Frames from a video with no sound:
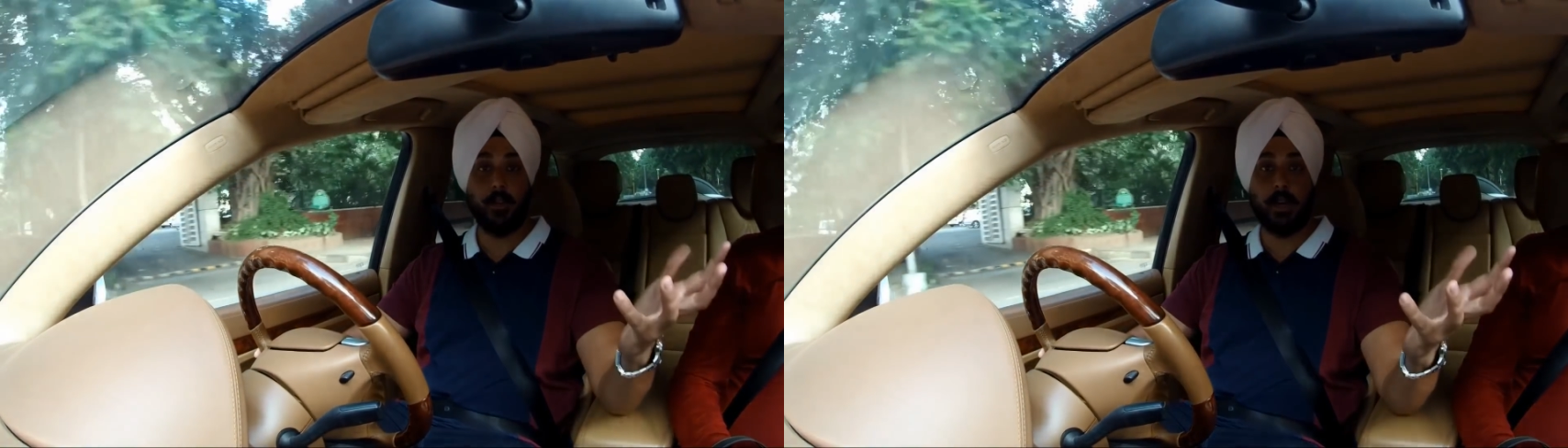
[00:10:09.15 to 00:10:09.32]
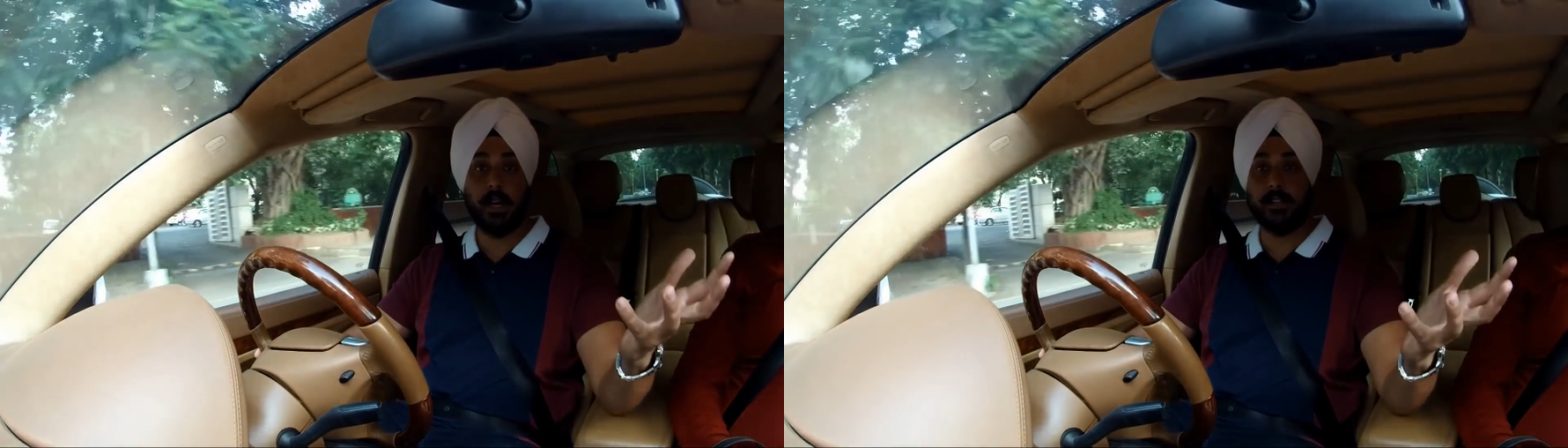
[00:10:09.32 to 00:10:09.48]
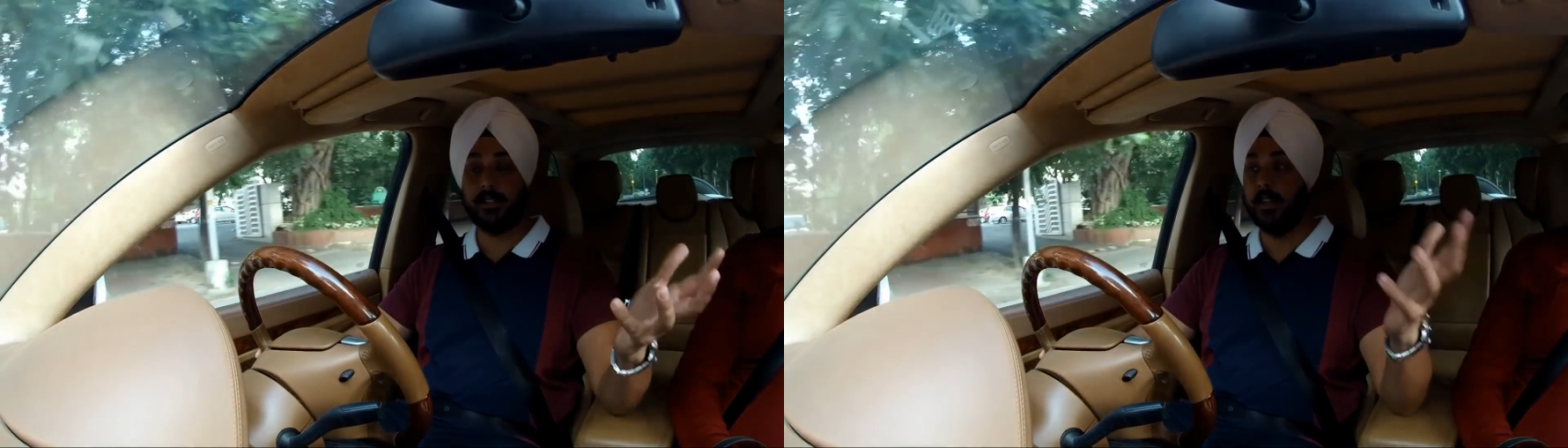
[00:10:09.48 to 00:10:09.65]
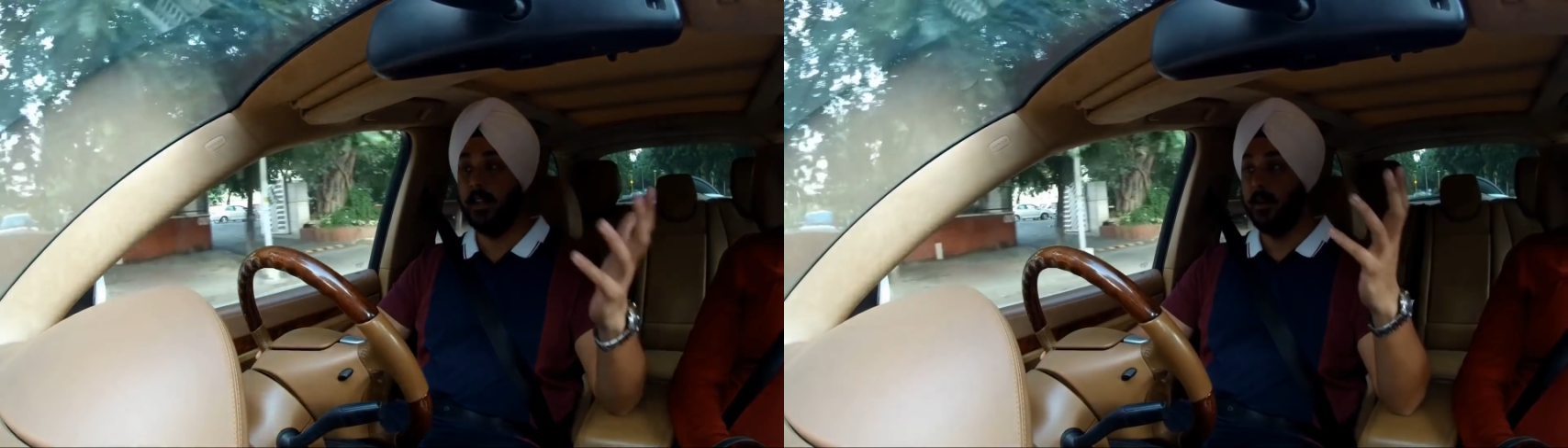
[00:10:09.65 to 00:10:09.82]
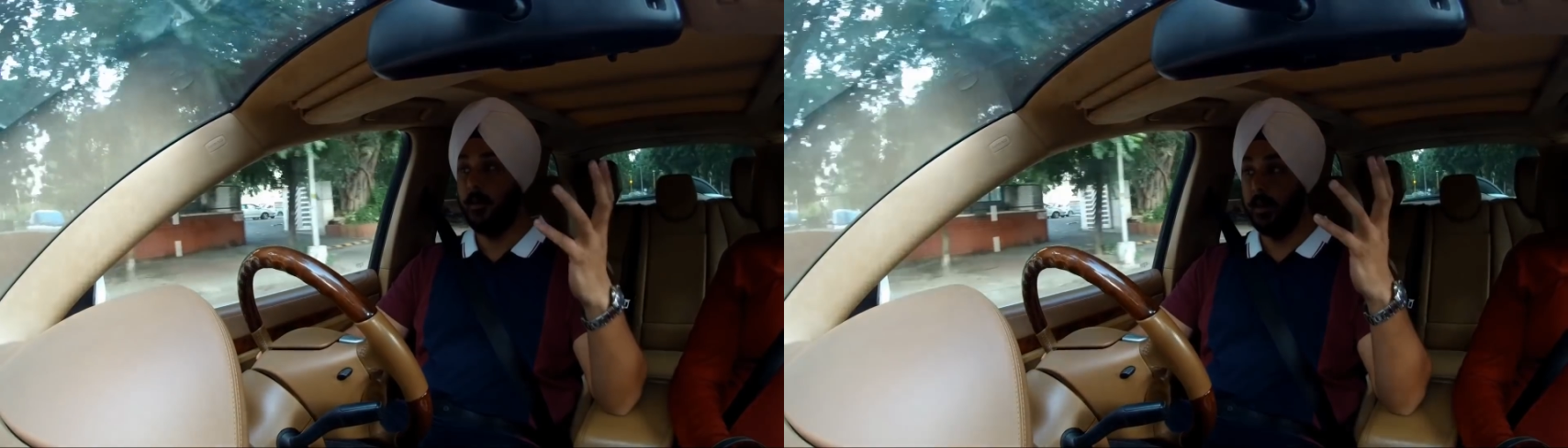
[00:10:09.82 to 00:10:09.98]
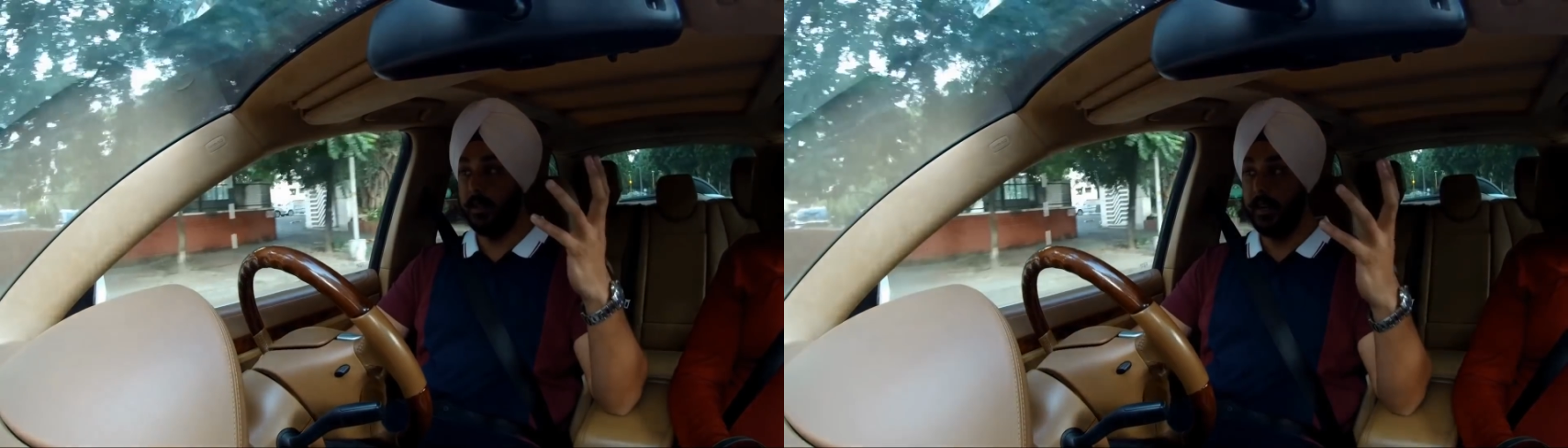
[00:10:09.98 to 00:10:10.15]
guys
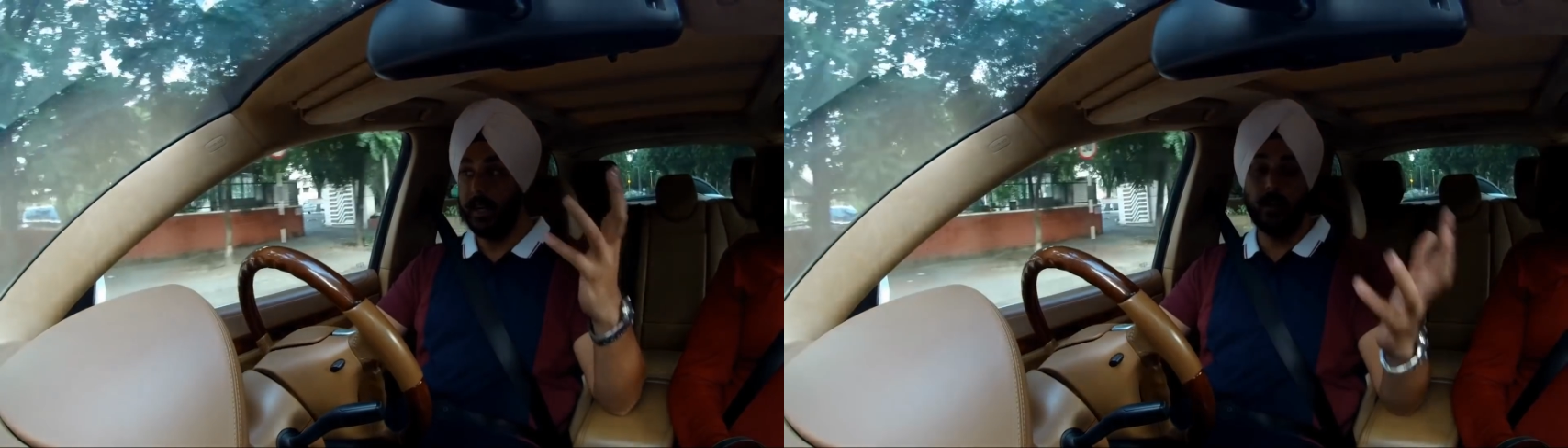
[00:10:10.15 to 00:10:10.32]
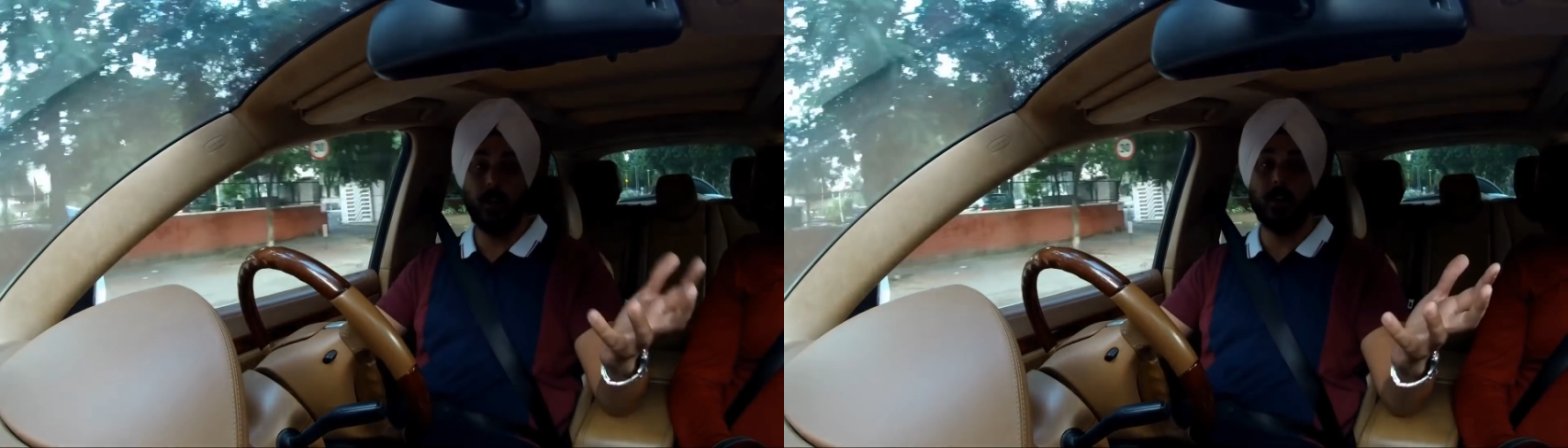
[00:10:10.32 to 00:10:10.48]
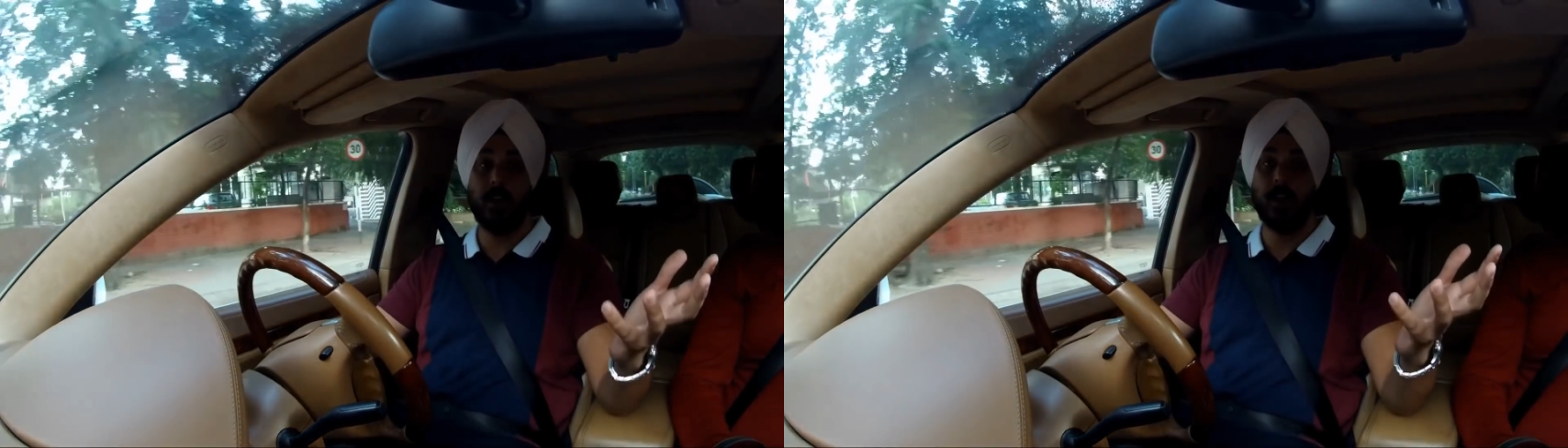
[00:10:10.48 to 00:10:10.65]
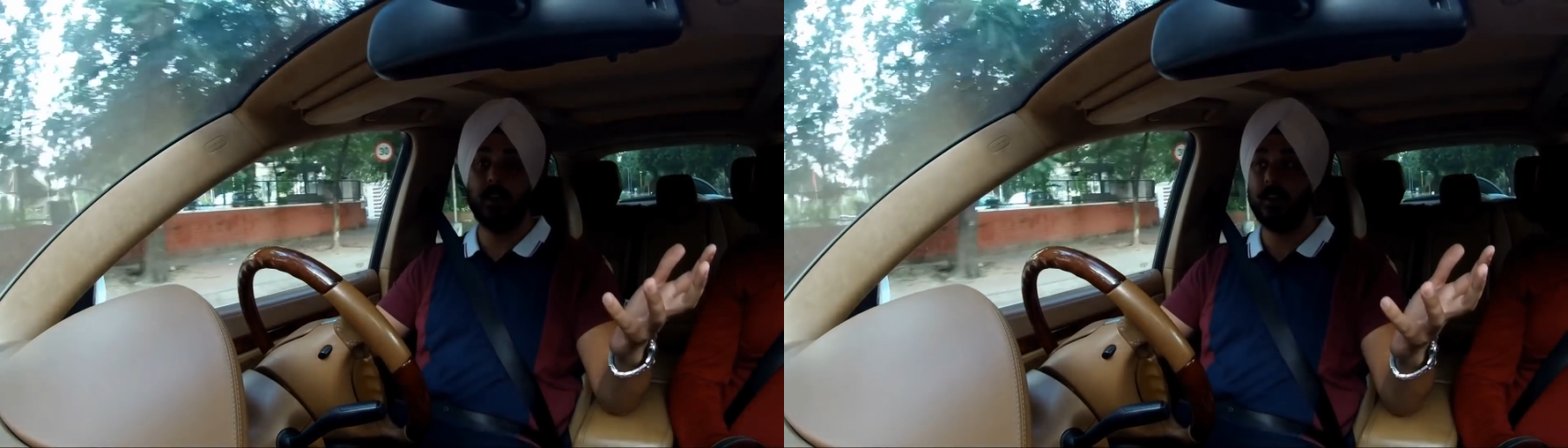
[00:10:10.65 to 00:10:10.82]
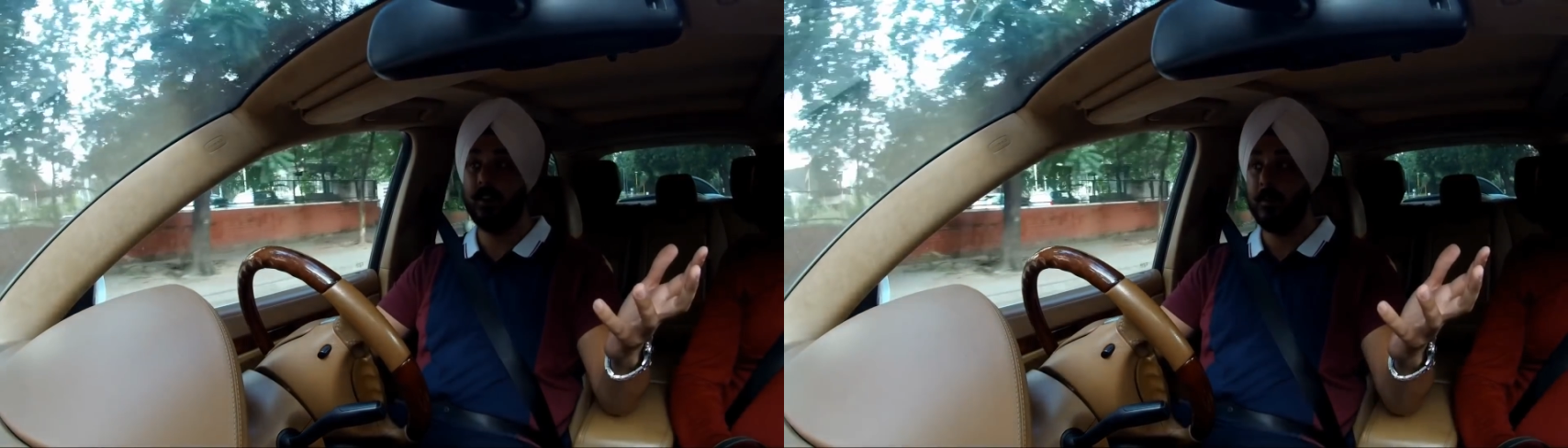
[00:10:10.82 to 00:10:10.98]
with great content.